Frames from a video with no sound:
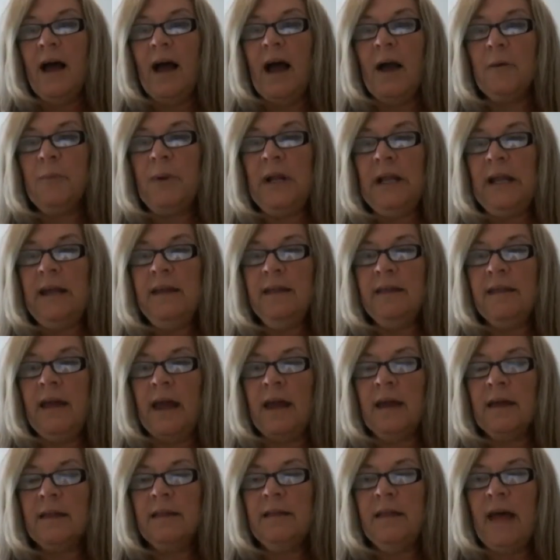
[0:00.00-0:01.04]
I really
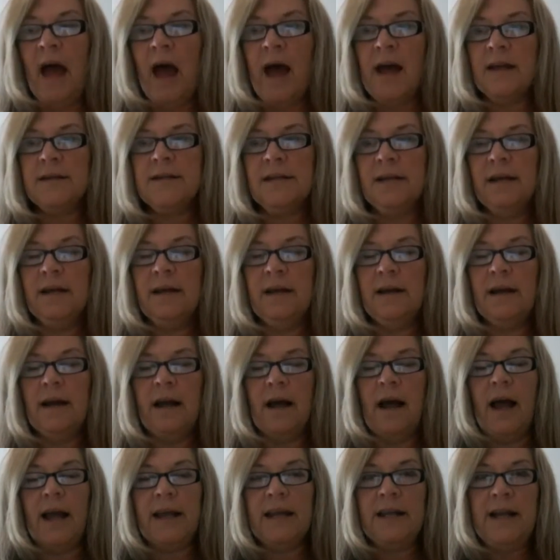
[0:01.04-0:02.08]
think that
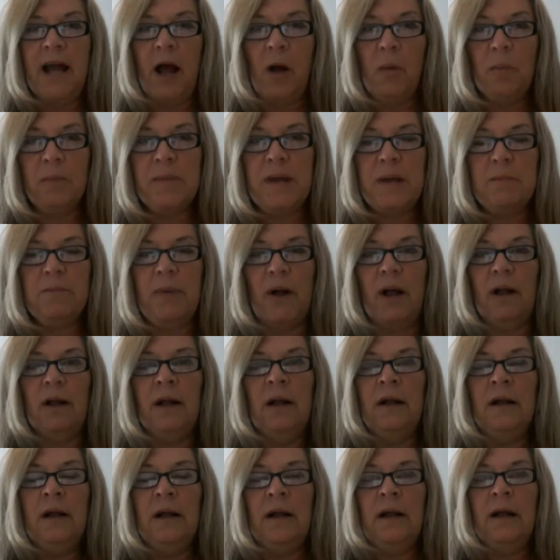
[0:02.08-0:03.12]
I can help people
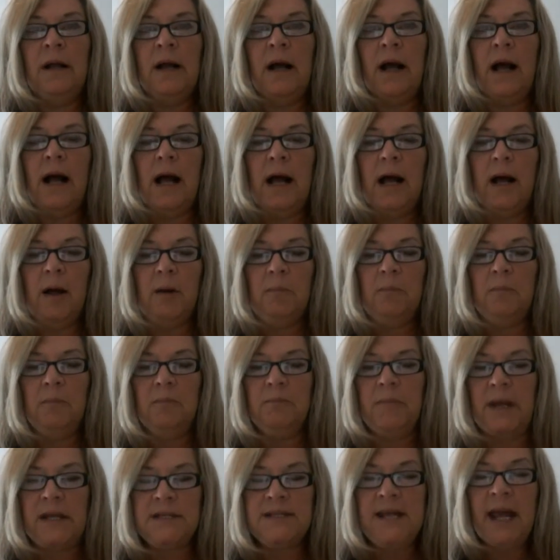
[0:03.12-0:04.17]

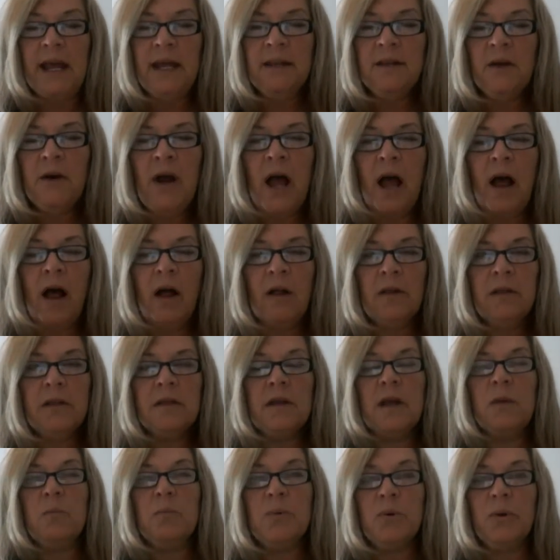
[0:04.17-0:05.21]
maintain their health,
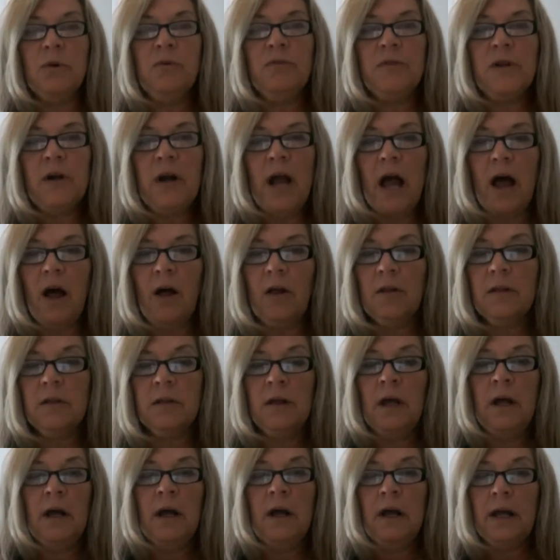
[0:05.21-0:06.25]
improve their health,
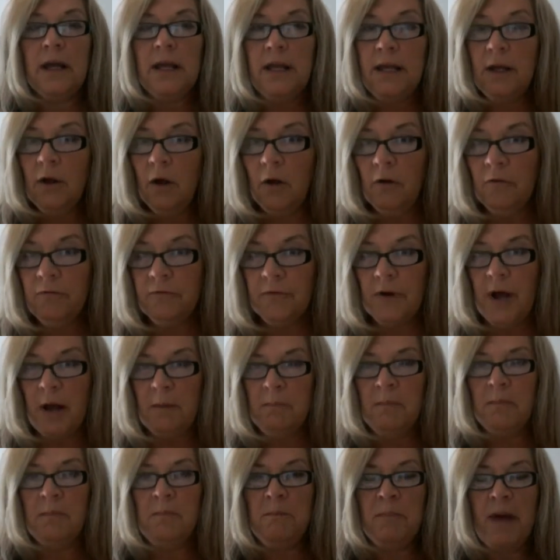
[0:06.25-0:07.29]
heal
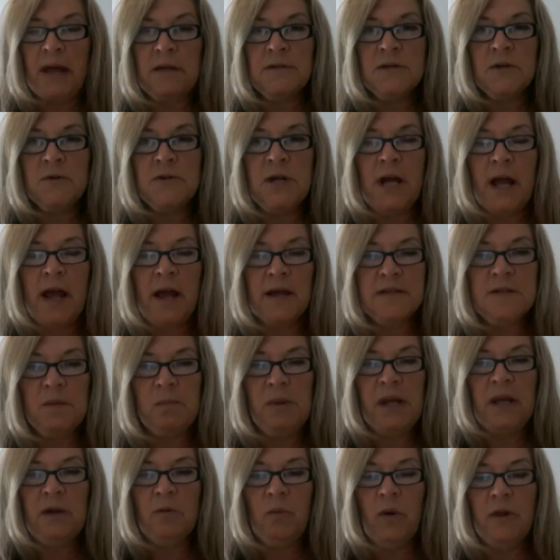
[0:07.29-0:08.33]
from
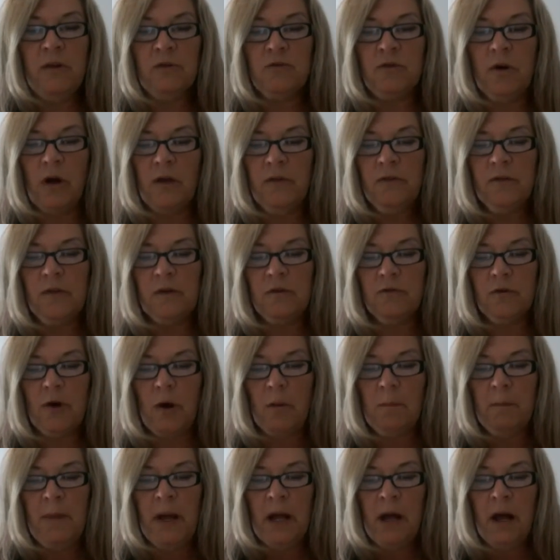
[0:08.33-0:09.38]
benzodiazepine withdrawal
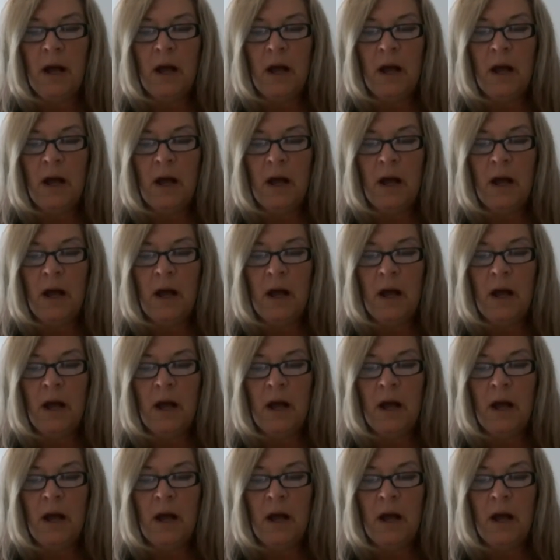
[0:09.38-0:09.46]
syndrome.